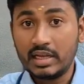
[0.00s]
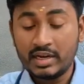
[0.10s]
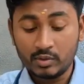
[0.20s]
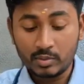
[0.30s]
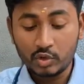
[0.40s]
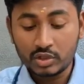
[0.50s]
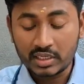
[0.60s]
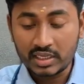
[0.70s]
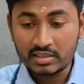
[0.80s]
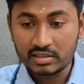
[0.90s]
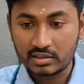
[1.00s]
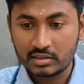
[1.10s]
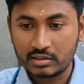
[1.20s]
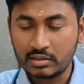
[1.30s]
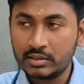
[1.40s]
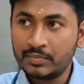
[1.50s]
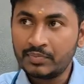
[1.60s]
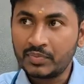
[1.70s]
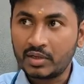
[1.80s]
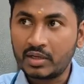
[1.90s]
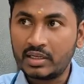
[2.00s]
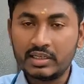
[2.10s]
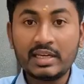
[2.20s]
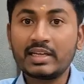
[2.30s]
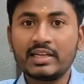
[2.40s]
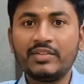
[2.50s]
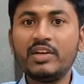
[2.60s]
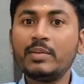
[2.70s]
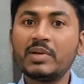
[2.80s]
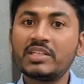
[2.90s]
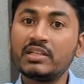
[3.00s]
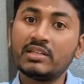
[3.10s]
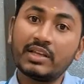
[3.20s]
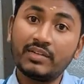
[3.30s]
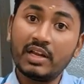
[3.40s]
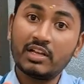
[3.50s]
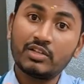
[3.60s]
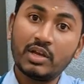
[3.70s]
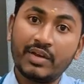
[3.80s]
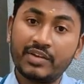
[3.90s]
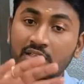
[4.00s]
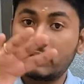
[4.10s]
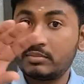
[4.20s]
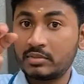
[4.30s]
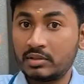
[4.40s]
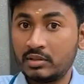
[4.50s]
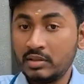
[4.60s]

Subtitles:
And one more thing is like DVT patient, they will also having some